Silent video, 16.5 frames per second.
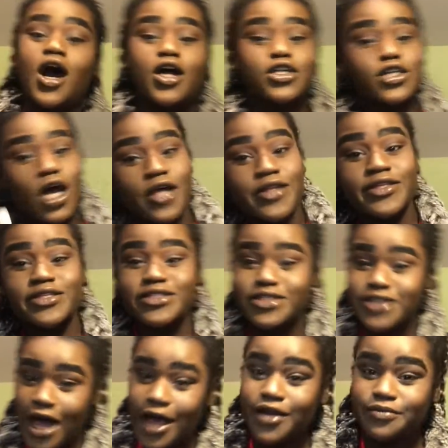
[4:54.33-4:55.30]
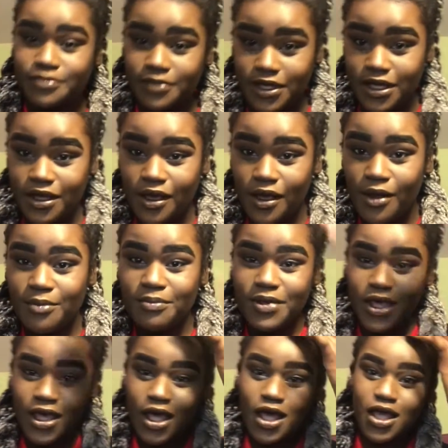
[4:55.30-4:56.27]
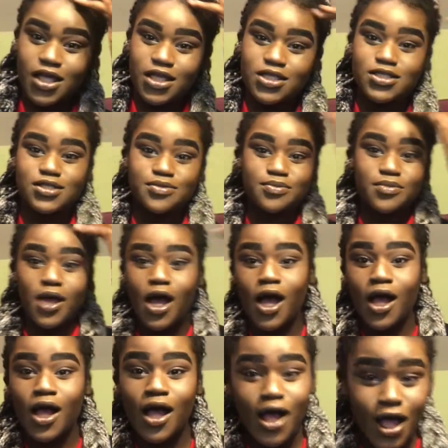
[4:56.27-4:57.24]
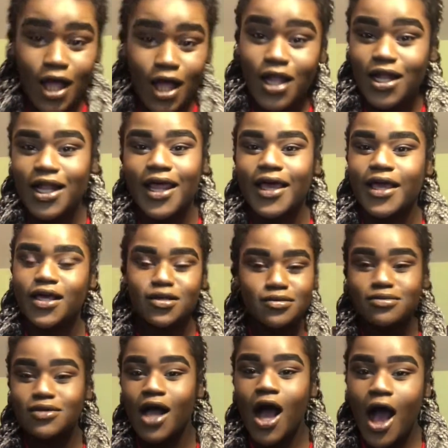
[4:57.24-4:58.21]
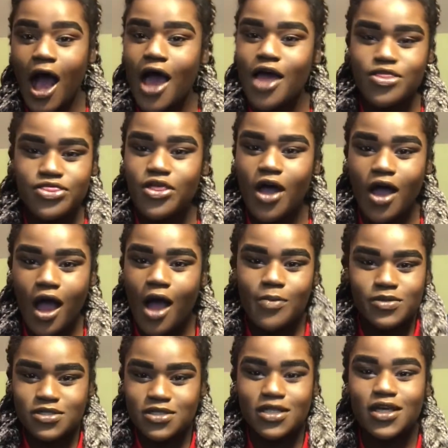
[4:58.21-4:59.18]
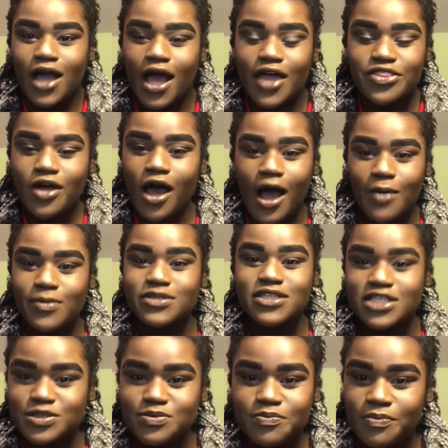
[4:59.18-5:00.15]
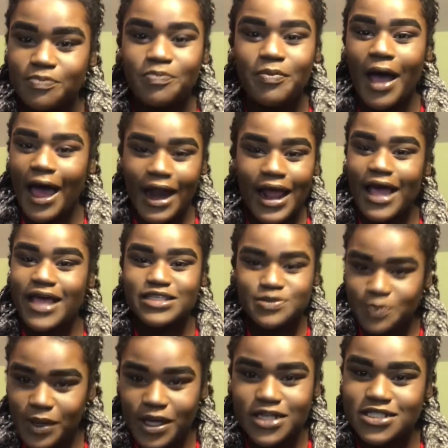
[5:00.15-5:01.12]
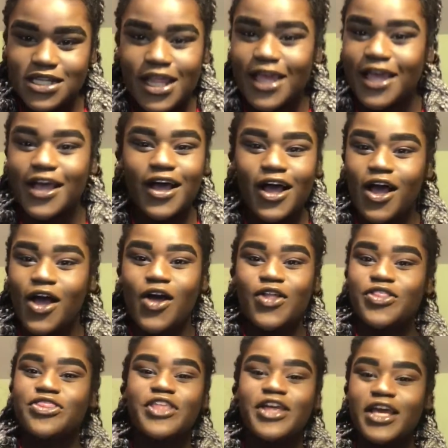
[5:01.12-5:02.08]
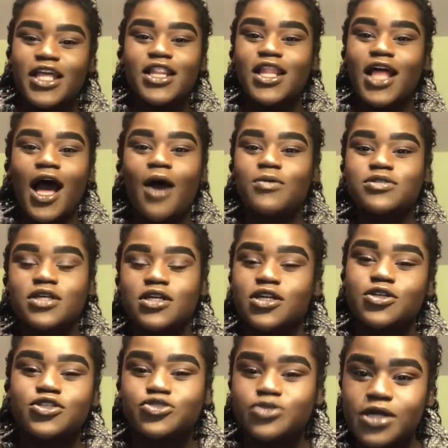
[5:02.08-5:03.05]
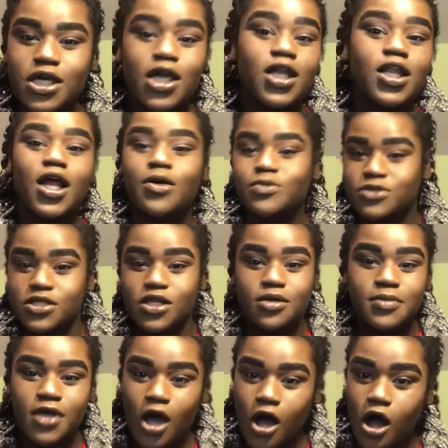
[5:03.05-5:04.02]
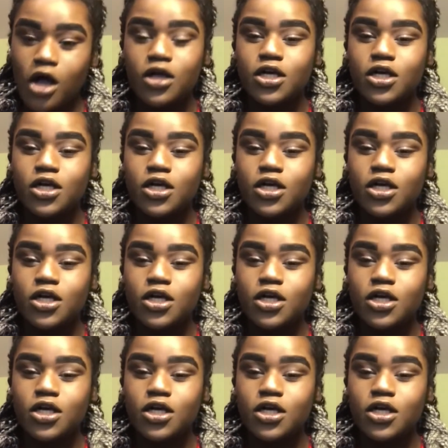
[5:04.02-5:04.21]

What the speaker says: another side of me, because like, I thought I was this badass bitch, like, thinking that I was gonna drink and it was gonna be all